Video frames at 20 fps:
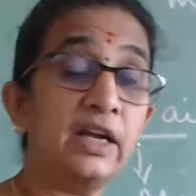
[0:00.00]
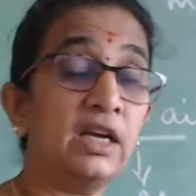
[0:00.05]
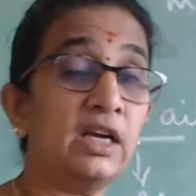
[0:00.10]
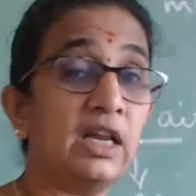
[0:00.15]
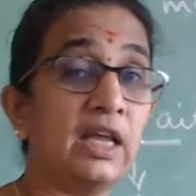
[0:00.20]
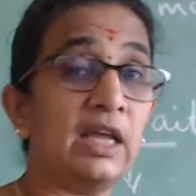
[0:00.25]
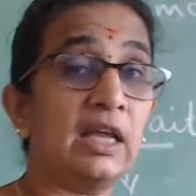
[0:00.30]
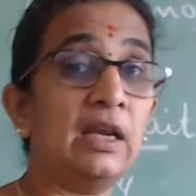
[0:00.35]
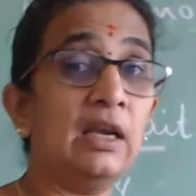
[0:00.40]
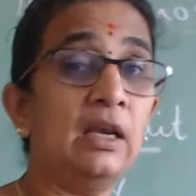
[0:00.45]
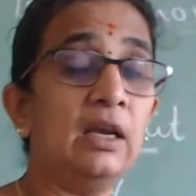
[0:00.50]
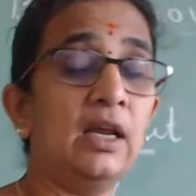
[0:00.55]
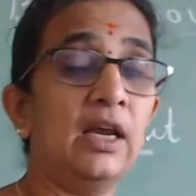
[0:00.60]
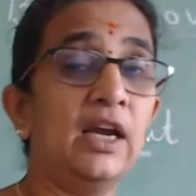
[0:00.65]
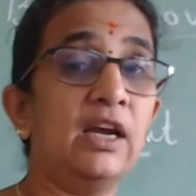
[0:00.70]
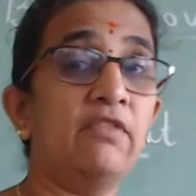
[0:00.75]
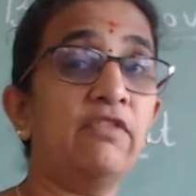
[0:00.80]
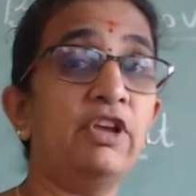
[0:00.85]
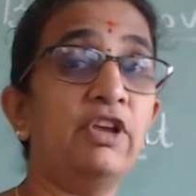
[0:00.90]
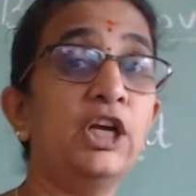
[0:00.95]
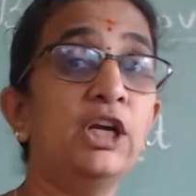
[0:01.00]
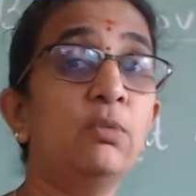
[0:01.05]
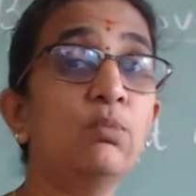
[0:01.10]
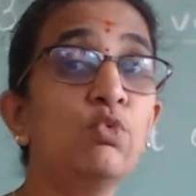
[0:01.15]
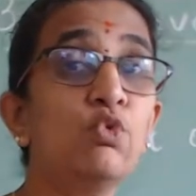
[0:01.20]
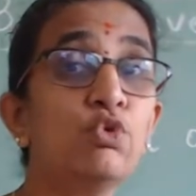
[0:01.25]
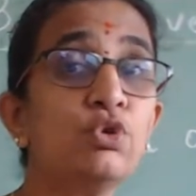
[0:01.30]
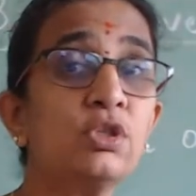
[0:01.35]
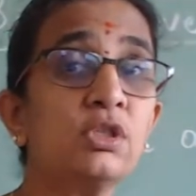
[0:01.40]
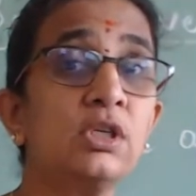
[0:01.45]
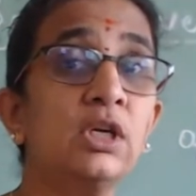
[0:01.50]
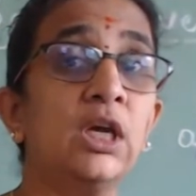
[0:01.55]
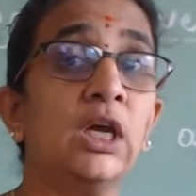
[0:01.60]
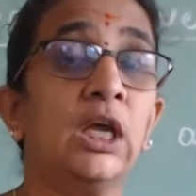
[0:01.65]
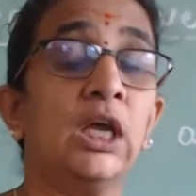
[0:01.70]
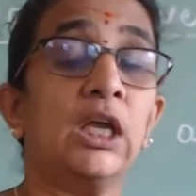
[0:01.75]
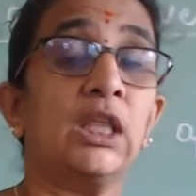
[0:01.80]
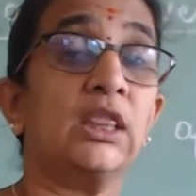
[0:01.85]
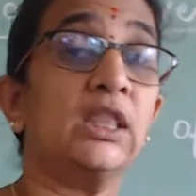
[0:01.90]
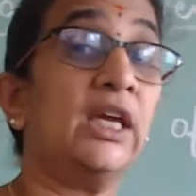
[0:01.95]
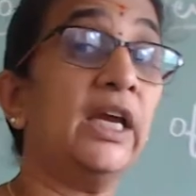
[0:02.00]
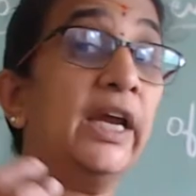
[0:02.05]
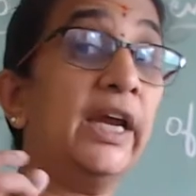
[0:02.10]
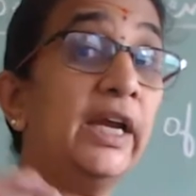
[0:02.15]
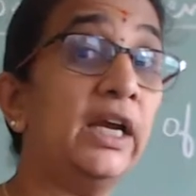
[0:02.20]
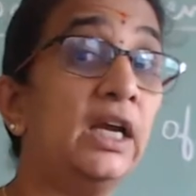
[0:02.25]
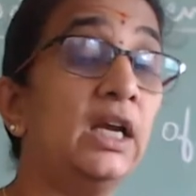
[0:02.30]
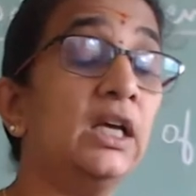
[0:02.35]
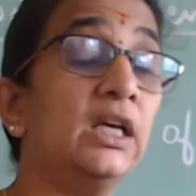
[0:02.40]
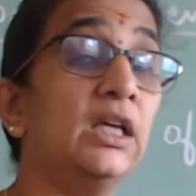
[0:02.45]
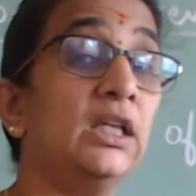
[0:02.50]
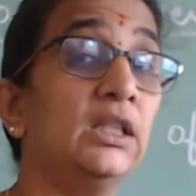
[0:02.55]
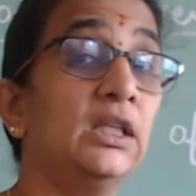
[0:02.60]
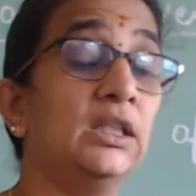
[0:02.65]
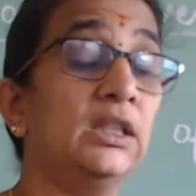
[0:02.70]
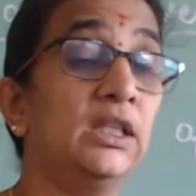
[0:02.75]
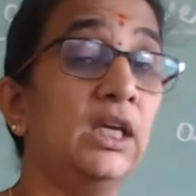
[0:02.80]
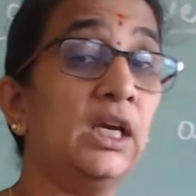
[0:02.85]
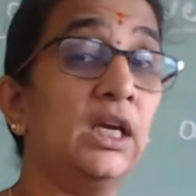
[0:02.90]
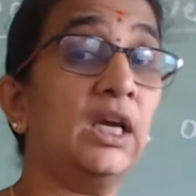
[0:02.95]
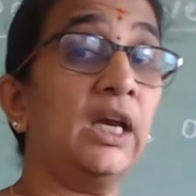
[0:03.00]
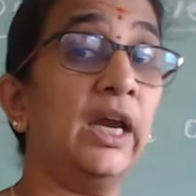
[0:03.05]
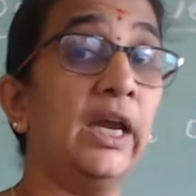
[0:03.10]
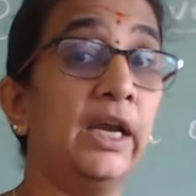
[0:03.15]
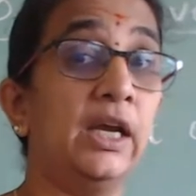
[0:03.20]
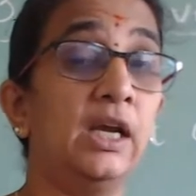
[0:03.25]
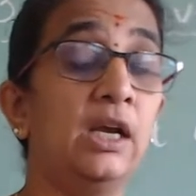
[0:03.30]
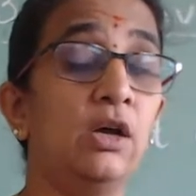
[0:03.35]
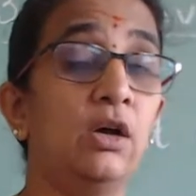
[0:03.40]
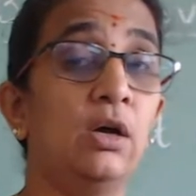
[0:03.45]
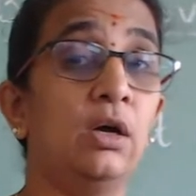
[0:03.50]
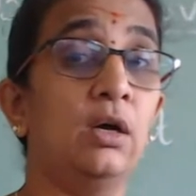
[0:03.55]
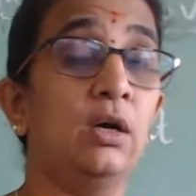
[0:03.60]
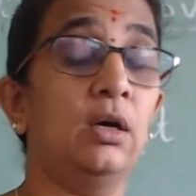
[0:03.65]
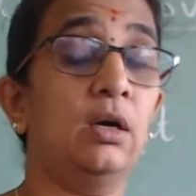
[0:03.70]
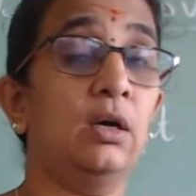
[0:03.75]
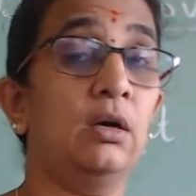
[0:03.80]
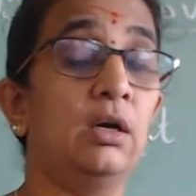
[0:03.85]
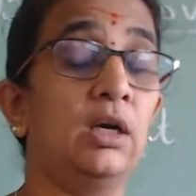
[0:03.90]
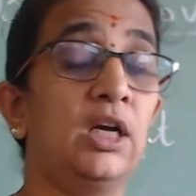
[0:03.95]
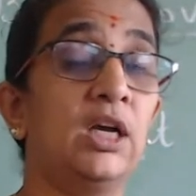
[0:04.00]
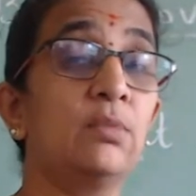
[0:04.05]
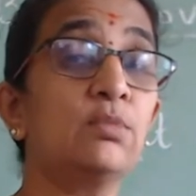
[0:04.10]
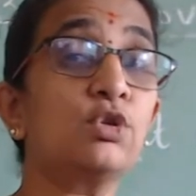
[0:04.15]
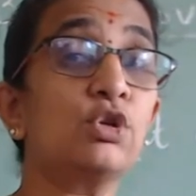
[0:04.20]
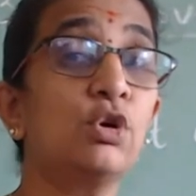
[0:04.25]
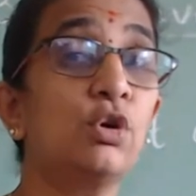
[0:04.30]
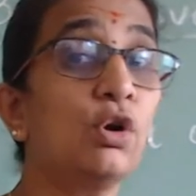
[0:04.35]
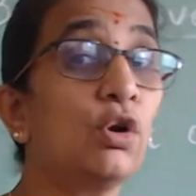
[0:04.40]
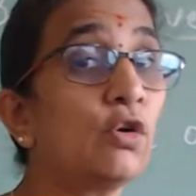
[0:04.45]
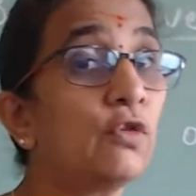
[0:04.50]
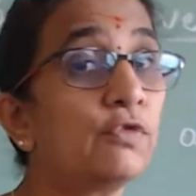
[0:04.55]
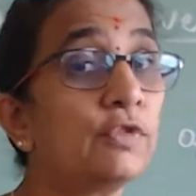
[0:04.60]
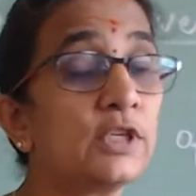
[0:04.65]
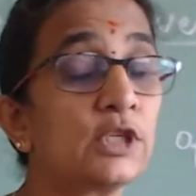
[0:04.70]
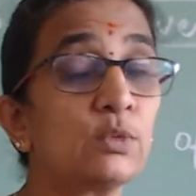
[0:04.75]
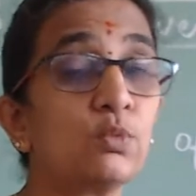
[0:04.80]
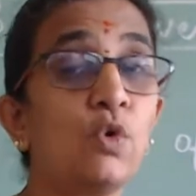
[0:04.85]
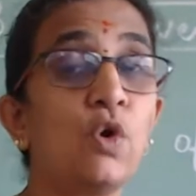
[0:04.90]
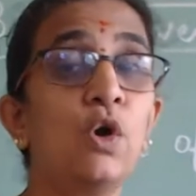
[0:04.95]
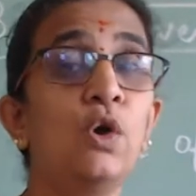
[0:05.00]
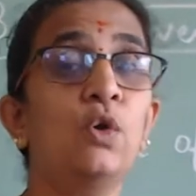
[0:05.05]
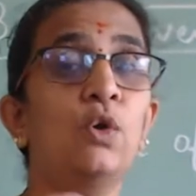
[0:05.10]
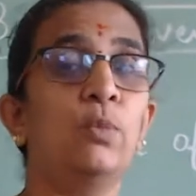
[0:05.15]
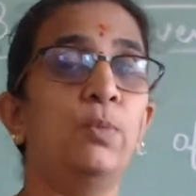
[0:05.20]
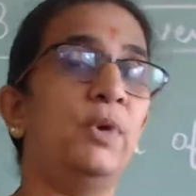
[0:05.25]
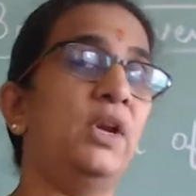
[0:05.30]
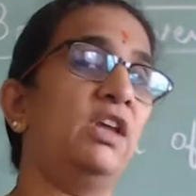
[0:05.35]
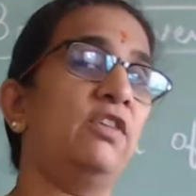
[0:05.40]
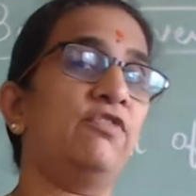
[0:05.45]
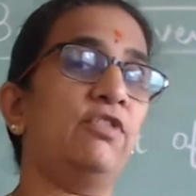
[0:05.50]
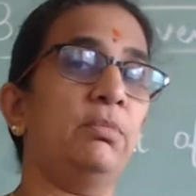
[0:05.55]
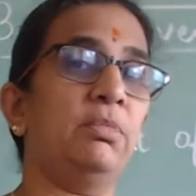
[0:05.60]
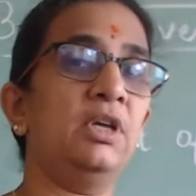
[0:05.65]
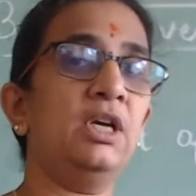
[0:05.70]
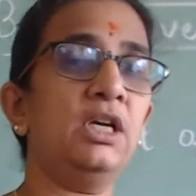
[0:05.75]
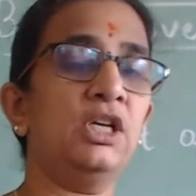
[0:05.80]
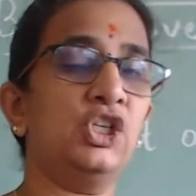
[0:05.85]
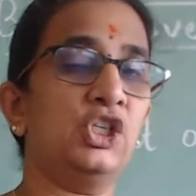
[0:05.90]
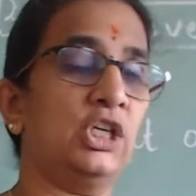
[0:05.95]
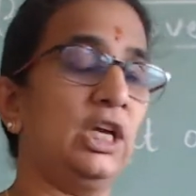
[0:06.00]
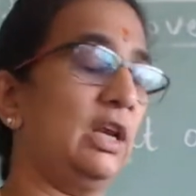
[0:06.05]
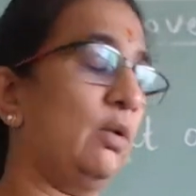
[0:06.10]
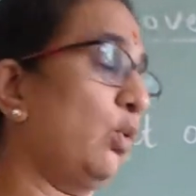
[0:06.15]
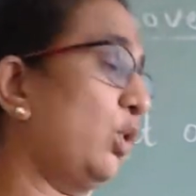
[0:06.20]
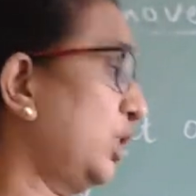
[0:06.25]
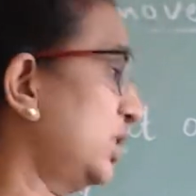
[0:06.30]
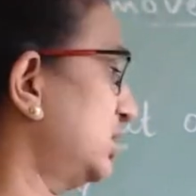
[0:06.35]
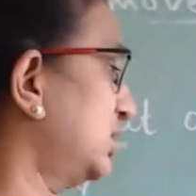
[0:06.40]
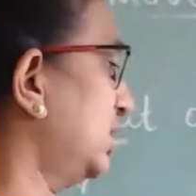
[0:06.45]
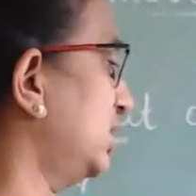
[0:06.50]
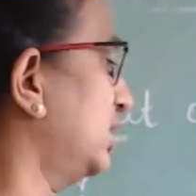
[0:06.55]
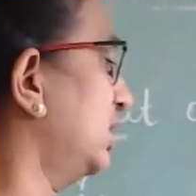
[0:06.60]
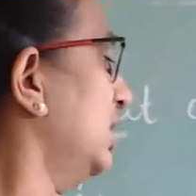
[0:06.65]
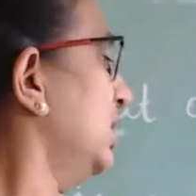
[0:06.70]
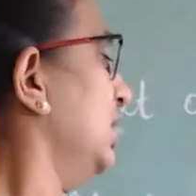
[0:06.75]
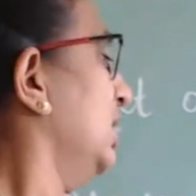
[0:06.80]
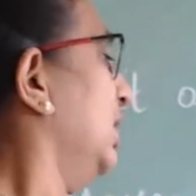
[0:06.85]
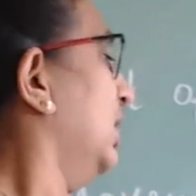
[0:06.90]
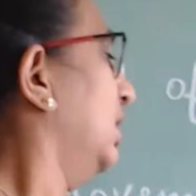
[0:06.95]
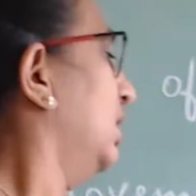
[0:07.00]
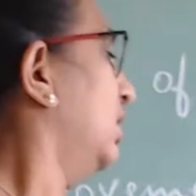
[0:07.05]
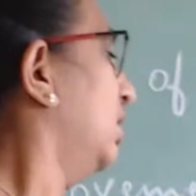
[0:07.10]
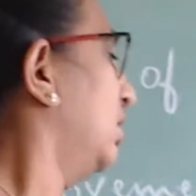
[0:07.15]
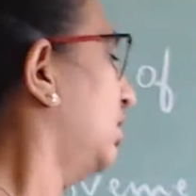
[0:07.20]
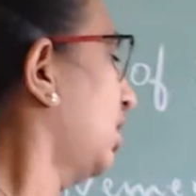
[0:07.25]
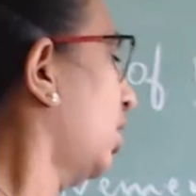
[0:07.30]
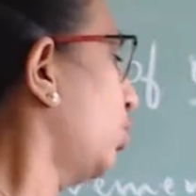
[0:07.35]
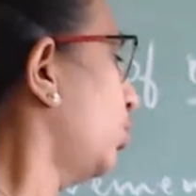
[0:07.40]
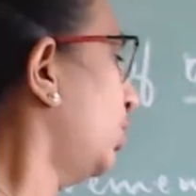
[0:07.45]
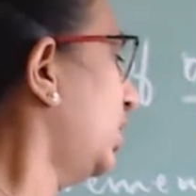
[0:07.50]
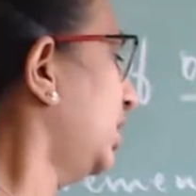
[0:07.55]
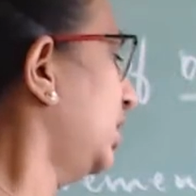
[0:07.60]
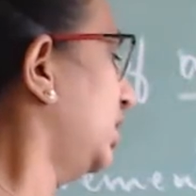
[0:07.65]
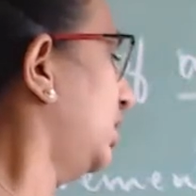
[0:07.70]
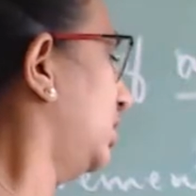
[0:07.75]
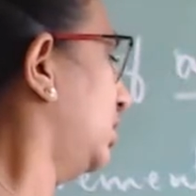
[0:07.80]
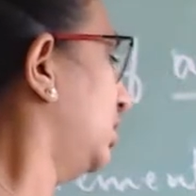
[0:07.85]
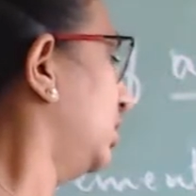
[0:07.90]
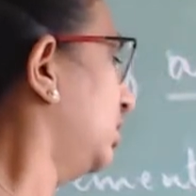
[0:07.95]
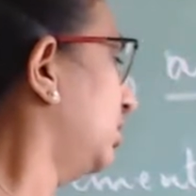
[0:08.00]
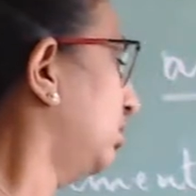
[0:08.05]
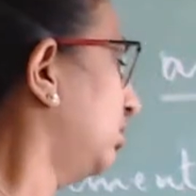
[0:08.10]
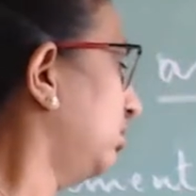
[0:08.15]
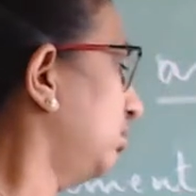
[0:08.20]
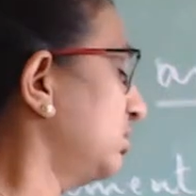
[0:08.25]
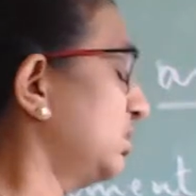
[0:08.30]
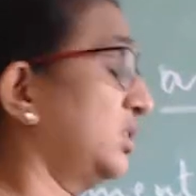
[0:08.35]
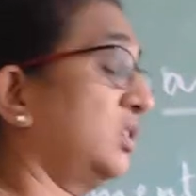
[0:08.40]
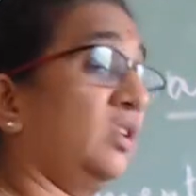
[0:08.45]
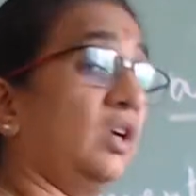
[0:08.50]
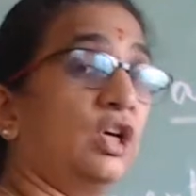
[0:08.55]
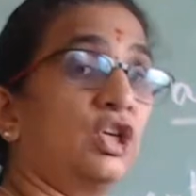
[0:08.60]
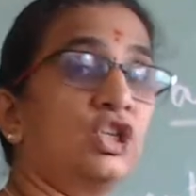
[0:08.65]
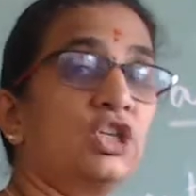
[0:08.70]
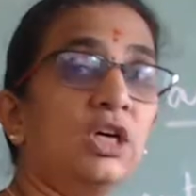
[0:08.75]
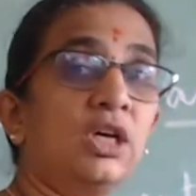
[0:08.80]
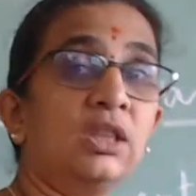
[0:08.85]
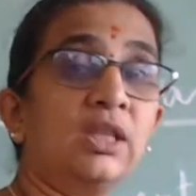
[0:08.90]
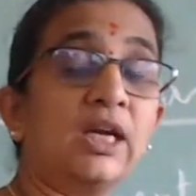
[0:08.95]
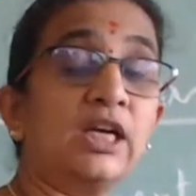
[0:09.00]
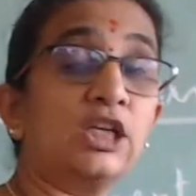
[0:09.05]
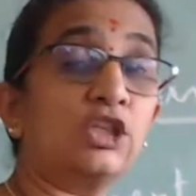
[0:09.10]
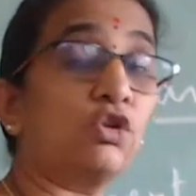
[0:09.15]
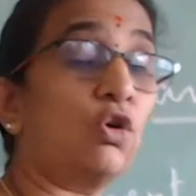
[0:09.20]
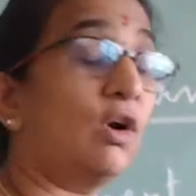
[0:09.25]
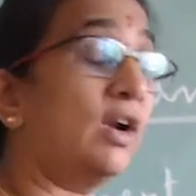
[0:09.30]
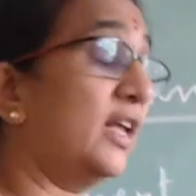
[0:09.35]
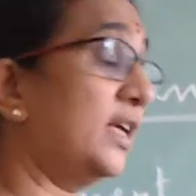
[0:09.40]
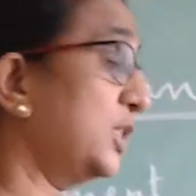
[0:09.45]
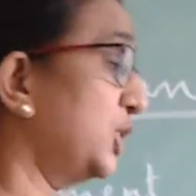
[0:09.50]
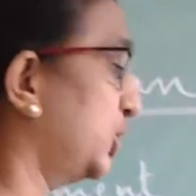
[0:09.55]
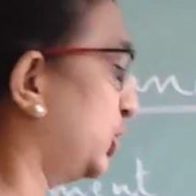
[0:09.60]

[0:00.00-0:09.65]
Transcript: and tail, and when it moves, the head, the thick head, comes out of the small opening from the shell. What is the rounded structure? That is called a